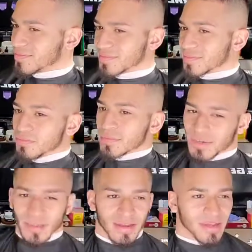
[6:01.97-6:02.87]
because then you can
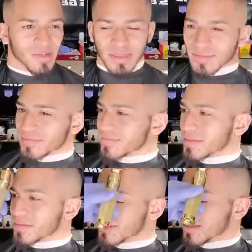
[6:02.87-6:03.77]
see the whole line, but he
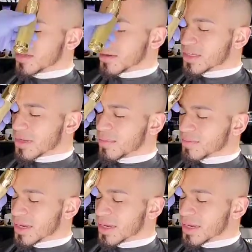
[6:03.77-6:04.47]
likes it to last